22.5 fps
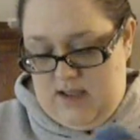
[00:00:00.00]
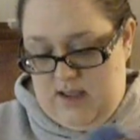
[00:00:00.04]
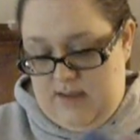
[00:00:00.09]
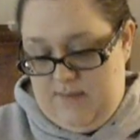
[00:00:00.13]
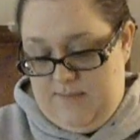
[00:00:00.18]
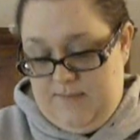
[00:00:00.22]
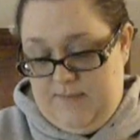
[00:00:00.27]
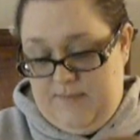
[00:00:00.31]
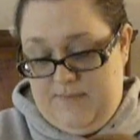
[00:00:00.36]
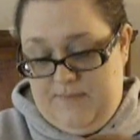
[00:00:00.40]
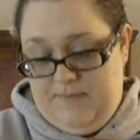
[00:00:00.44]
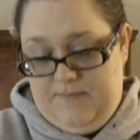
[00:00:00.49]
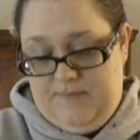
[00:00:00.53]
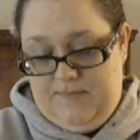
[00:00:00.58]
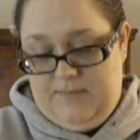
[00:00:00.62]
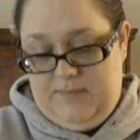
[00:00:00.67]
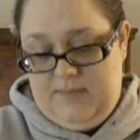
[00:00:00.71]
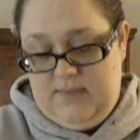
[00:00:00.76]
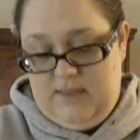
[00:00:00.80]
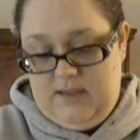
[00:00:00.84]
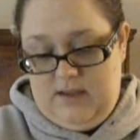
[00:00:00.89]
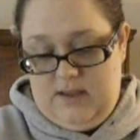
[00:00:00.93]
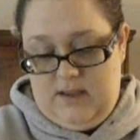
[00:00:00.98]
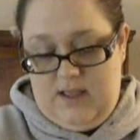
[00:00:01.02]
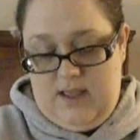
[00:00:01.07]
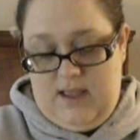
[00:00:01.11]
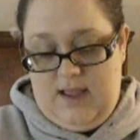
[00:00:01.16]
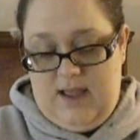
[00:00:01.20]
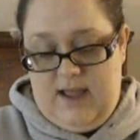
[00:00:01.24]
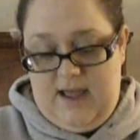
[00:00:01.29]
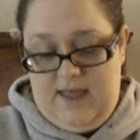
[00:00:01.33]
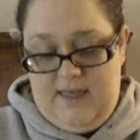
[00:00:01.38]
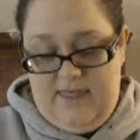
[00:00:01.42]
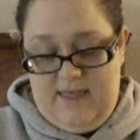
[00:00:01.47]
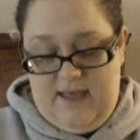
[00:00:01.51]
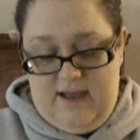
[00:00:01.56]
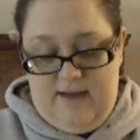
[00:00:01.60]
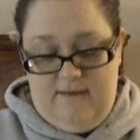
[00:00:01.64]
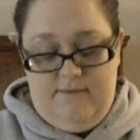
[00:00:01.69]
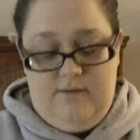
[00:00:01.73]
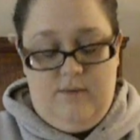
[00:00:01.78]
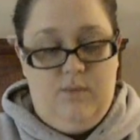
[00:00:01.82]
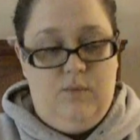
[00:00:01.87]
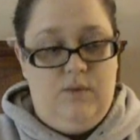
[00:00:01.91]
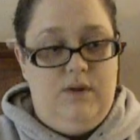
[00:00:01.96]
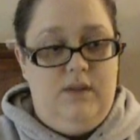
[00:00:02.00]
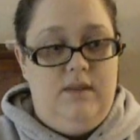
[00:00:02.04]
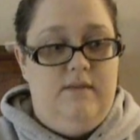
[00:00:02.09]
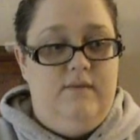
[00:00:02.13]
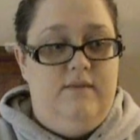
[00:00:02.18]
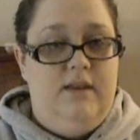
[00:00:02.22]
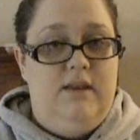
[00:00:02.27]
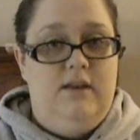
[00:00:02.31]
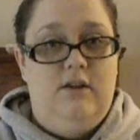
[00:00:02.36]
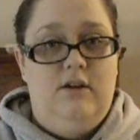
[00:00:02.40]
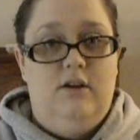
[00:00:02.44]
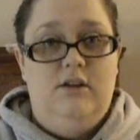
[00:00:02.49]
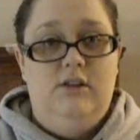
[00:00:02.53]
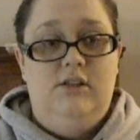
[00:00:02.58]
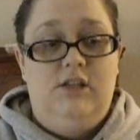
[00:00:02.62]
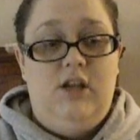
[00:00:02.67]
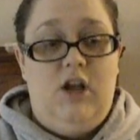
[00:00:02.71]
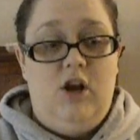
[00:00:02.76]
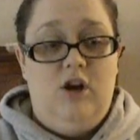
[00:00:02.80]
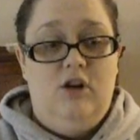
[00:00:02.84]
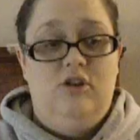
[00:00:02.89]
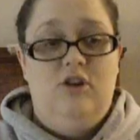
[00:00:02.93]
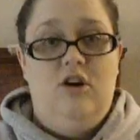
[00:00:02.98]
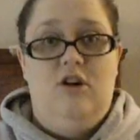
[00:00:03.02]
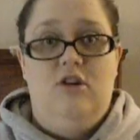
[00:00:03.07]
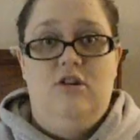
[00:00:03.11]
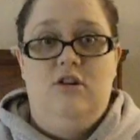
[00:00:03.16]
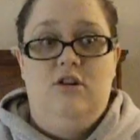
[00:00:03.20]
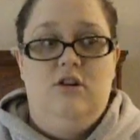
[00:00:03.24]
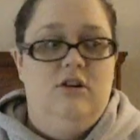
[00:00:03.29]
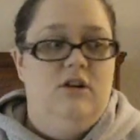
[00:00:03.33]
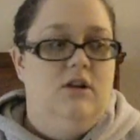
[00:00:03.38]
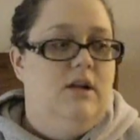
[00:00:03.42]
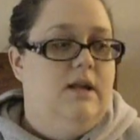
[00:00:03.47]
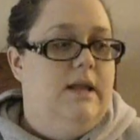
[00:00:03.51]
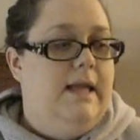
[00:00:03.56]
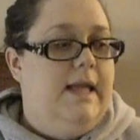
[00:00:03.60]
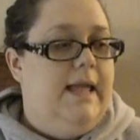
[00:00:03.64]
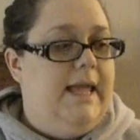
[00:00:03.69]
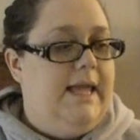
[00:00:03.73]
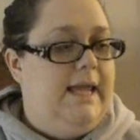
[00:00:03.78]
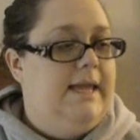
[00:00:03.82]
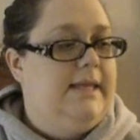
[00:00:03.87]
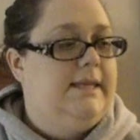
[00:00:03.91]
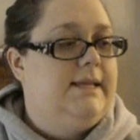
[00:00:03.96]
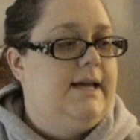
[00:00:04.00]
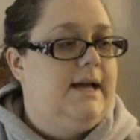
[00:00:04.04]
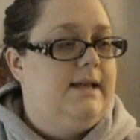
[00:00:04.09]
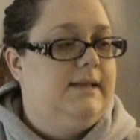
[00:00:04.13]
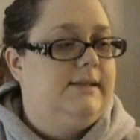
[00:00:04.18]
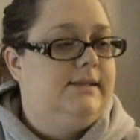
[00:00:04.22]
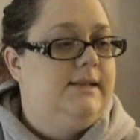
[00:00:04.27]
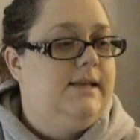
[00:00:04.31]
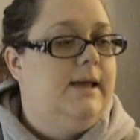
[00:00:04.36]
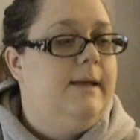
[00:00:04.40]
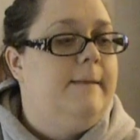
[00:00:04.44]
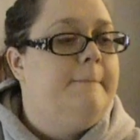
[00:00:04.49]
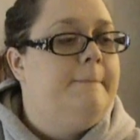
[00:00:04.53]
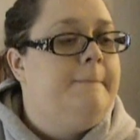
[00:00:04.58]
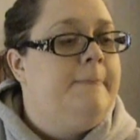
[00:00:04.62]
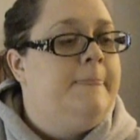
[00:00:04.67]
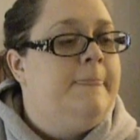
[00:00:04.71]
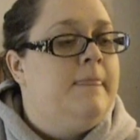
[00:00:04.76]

I got that from one of the vendors. Her daughter hand dyes it.